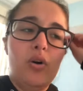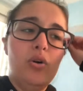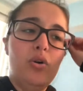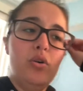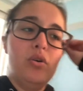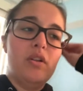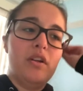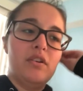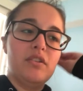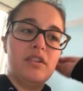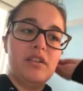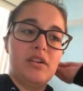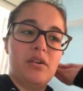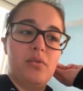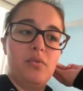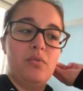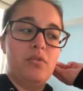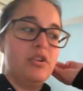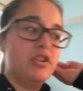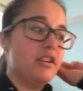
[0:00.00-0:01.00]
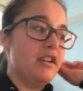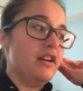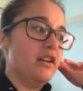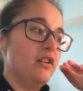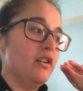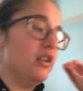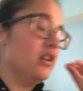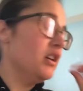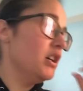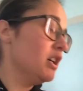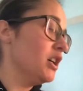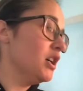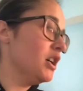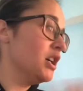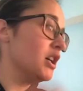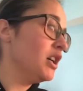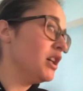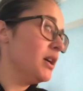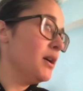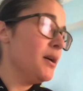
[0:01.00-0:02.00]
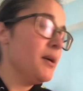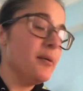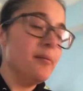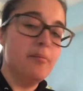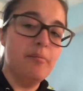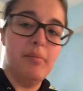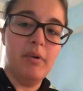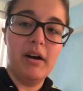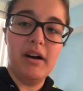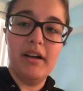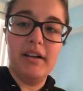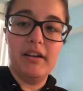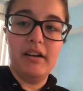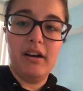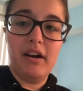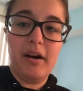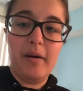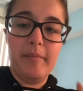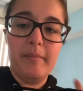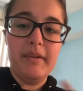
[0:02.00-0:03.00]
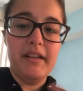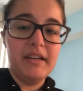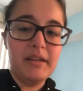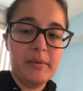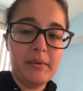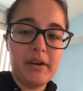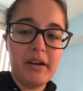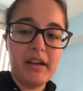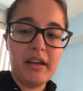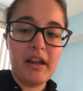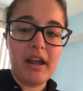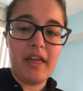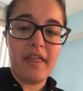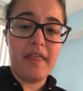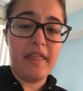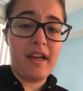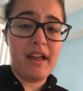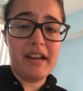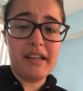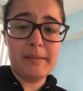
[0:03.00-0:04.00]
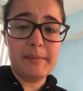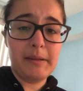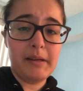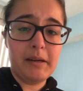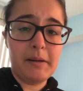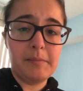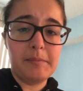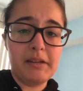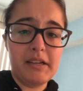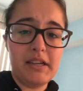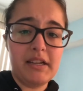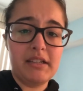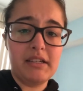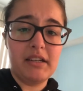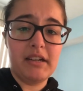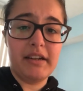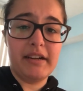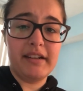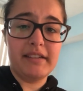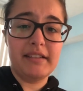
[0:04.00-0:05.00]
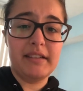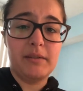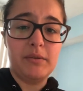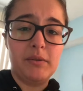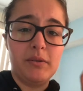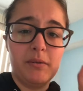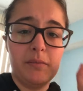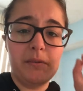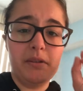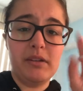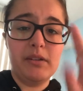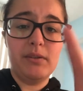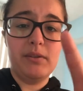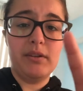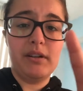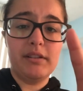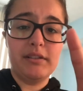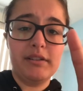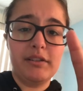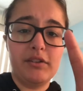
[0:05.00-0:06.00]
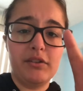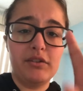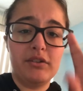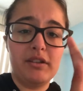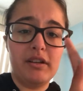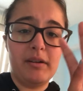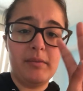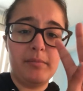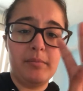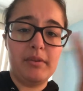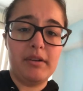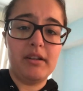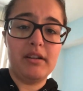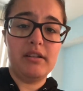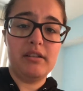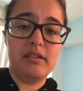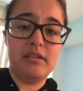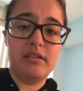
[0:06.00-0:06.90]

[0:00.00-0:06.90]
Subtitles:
whoo, that was, like, a workout, but, anyway, yeah, that is my update, and I guess I will update you guys later, so yeah, bye.